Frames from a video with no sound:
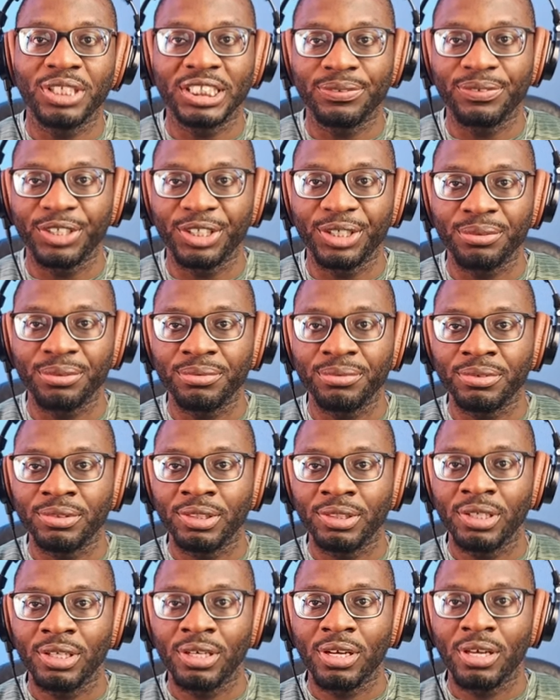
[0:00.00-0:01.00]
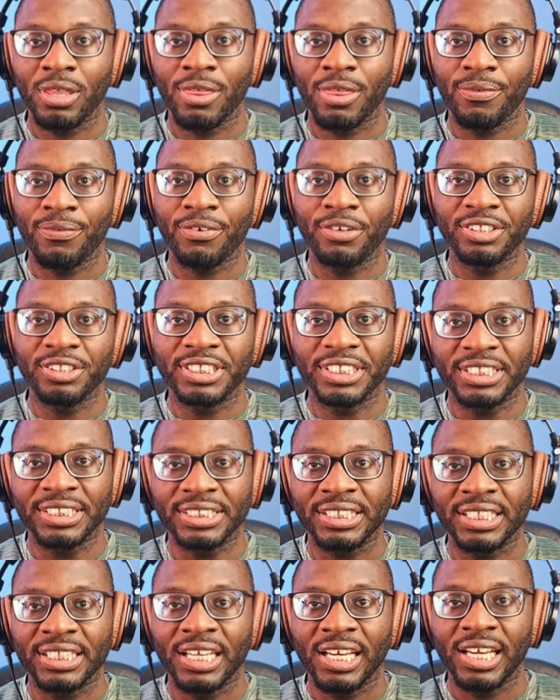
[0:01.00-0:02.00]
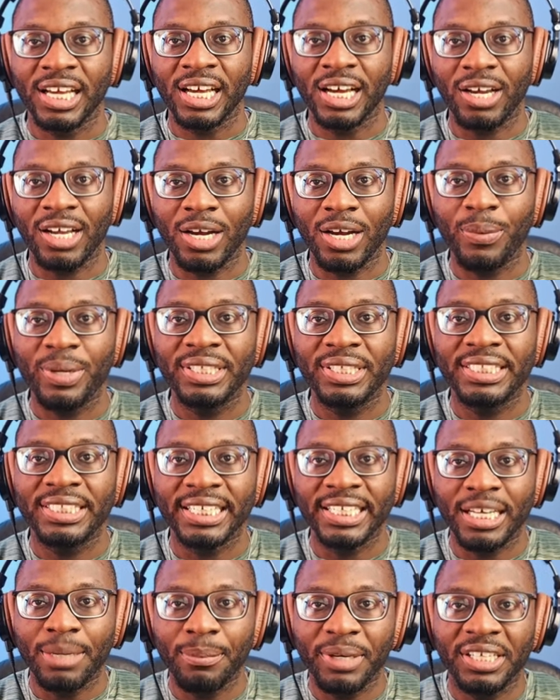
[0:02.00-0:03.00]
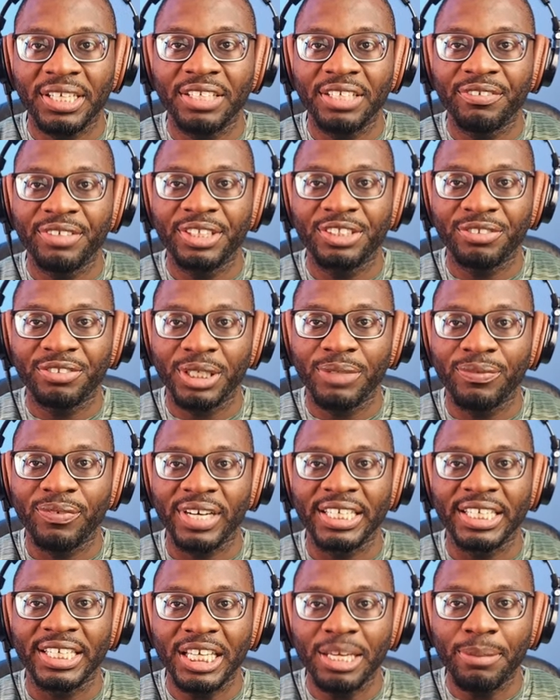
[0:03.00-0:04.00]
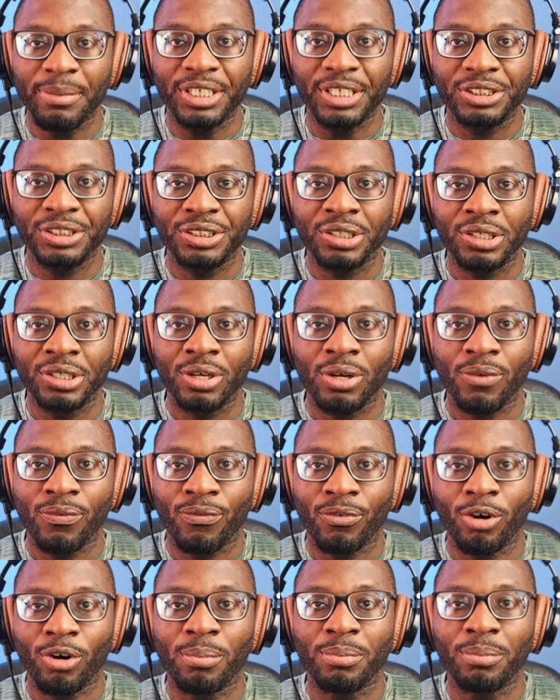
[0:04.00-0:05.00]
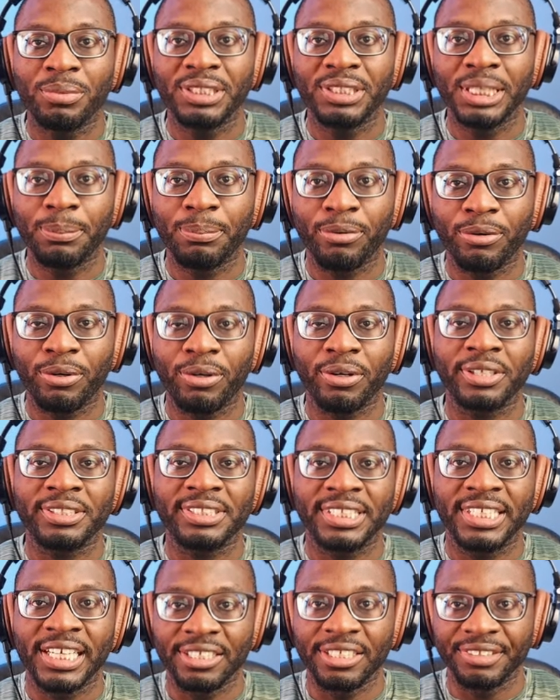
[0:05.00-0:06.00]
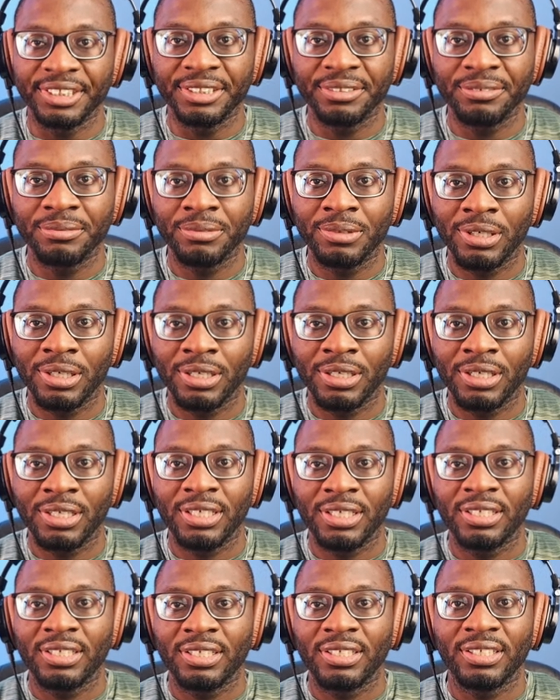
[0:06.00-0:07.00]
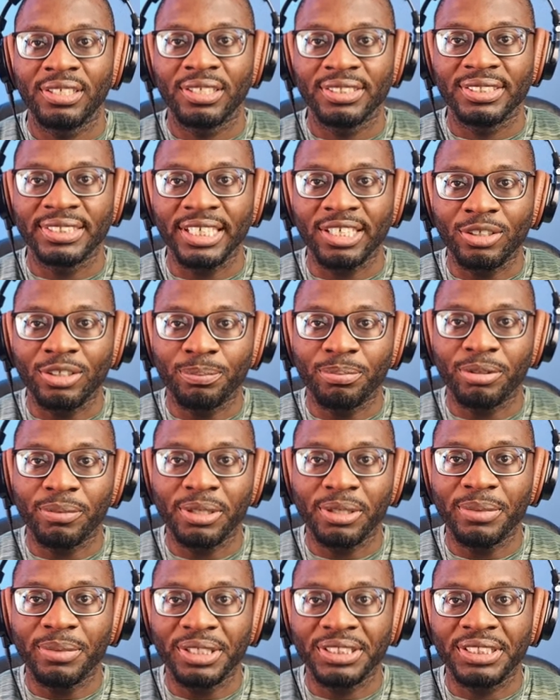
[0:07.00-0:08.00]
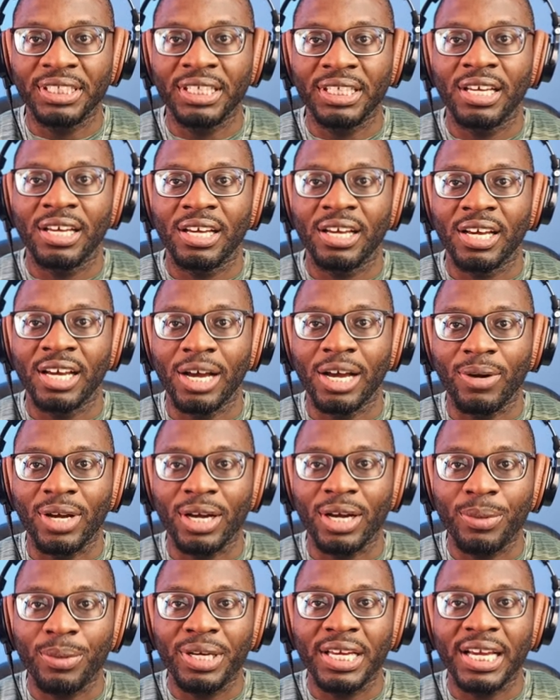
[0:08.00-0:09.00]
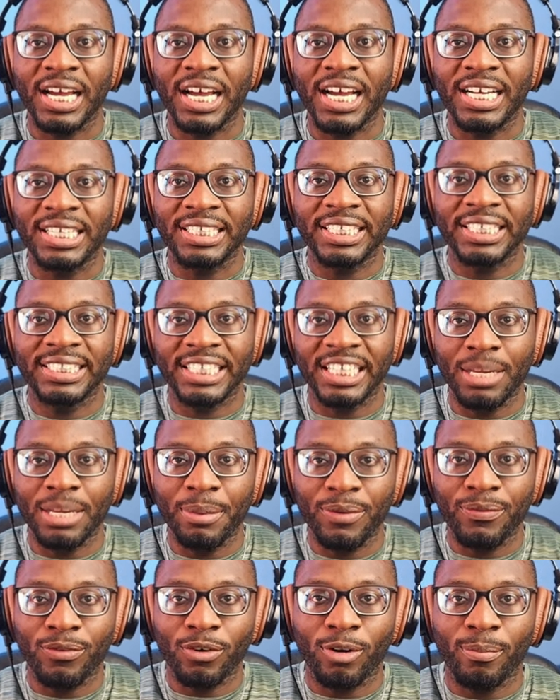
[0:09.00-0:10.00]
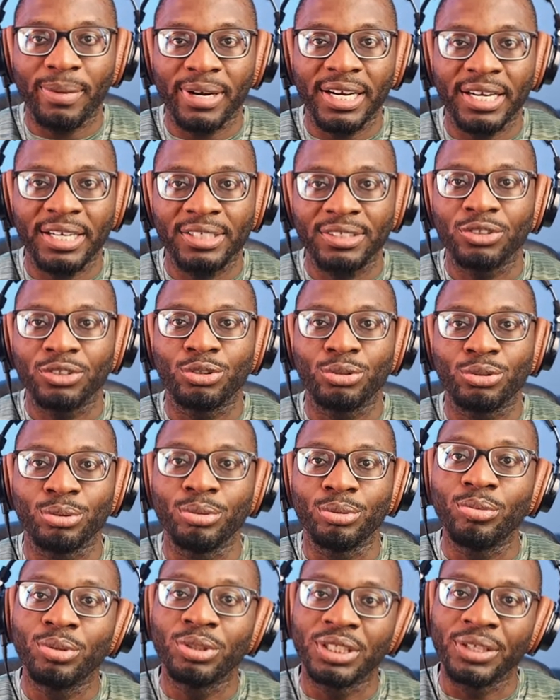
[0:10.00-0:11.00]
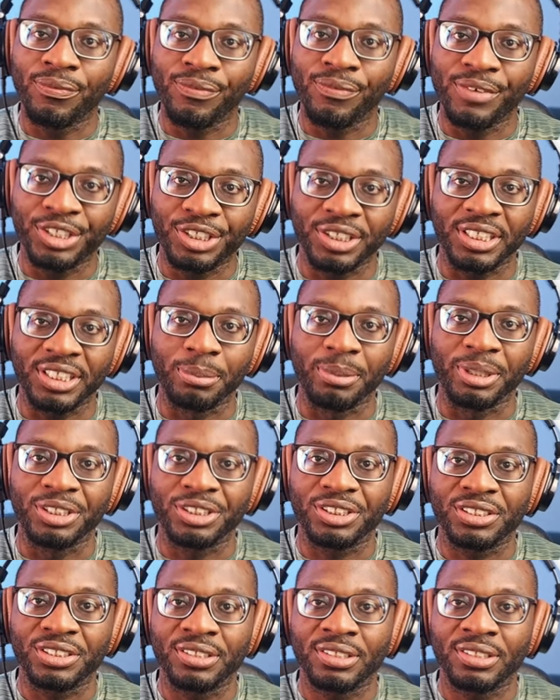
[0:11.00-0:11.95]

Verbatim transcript: video. The first is, how can we dynamically retrieve an image from the product gallery? The second problem is, how can we add a dynamic fallback to the featured image?